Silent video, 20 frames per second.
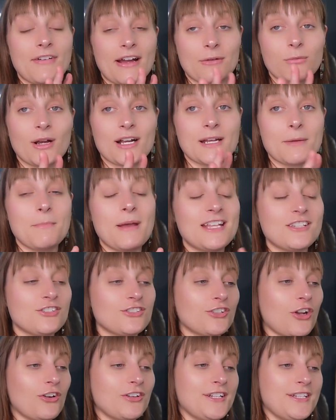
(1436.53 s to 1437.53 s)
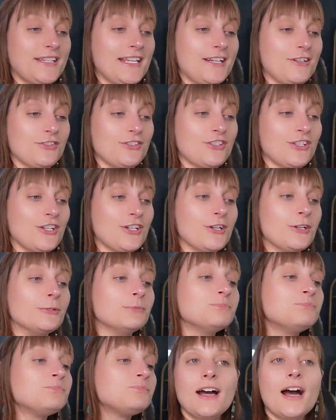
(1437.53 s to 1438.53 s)
I recommend starting there
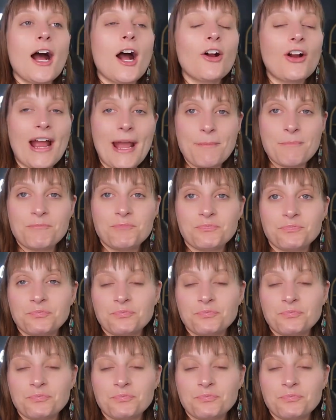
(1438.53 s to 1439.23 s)
too. All right.